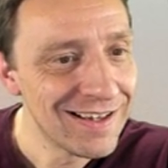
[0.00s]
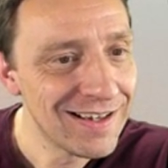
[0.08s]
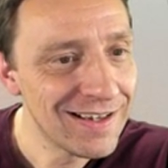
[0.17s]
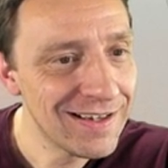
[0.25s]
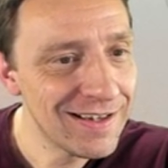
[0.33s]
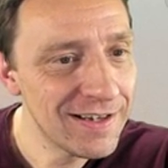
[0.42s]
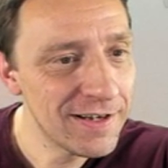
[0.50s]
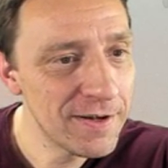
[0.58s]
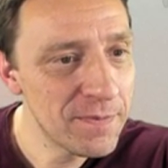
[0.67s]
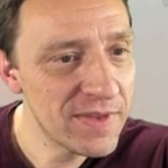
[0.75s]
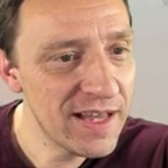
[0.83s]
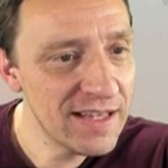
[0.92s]

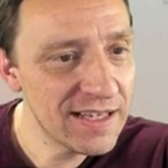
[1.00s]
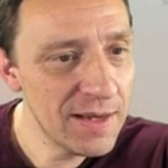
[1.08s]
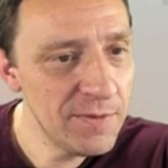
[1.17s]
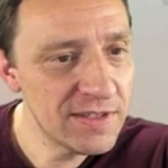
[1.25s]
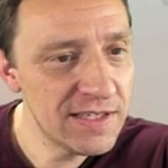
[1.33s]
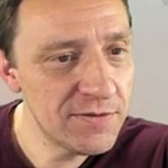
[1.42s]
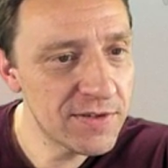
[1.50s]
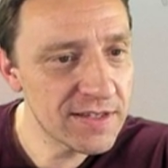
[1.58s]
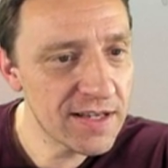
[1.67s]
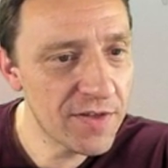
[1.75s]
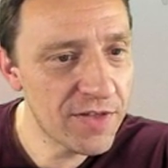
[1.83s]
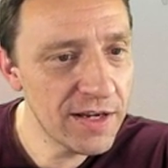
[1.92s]
Um, then Gaming Steve
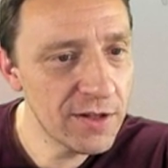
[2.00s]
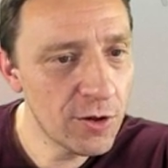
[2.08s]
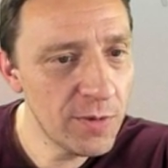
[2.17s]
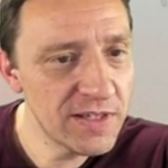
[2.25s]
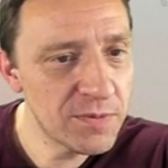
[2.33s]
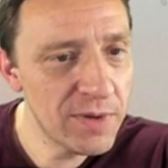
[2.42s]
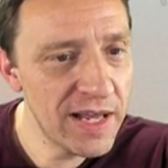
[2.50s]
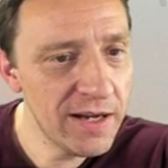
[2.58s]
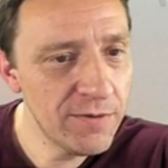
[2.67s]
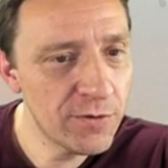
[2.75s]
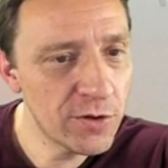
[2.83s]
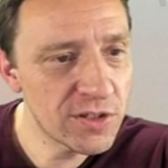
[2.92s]
says, I think Norway is
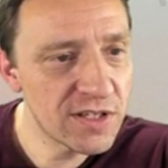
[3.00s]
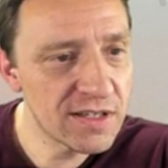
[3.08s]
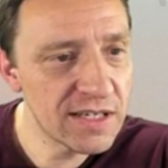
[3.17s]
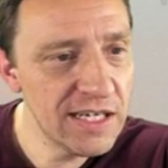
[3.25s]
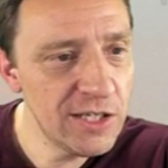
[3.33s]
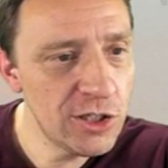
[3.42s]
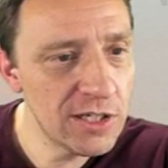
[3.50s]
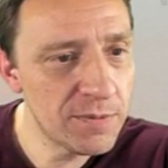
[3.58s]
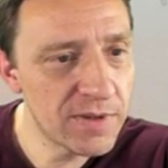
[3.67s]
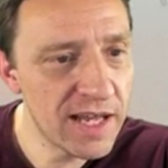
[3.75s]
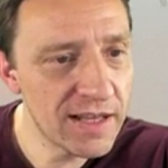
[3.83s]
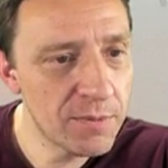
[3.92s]
playing versus
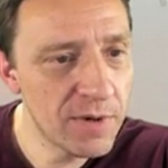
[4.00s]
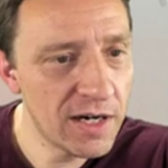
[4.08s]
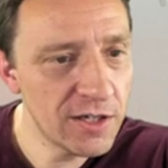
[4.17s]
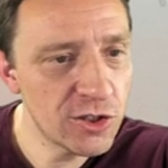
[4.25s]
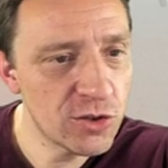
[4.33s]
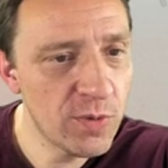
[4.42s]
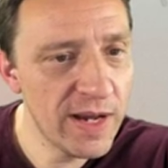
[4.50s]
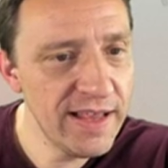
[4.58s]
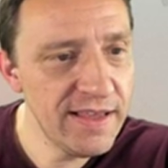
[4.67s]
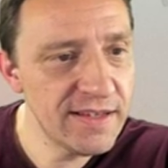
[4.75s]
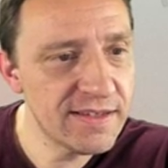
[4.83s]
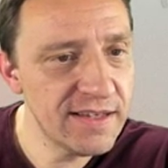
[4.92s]
Egypt at March
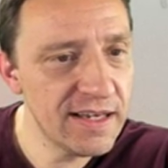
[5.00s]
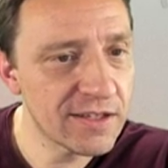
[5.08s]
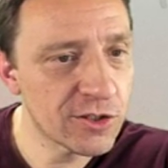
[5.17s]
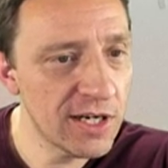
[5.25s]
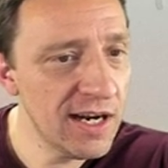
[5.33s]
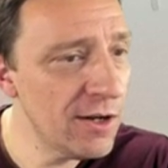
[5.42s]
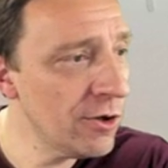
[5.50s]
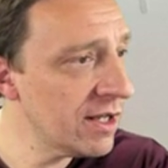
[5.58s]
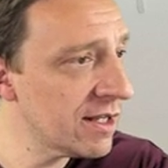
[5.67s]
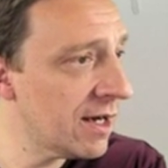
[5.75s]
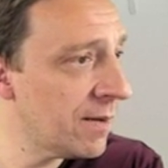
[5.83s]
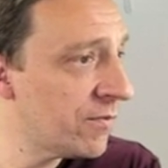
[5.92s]
twenty-sixth. Shall I
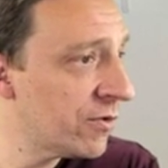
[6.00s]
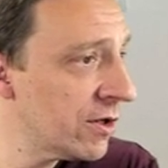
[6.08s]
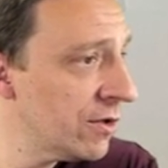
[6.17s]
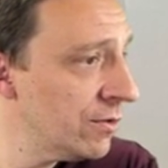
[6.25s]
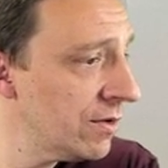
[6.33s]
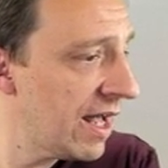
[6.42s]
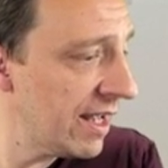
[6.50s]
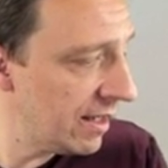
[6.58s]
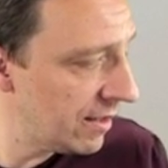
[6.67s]
look it up for you? I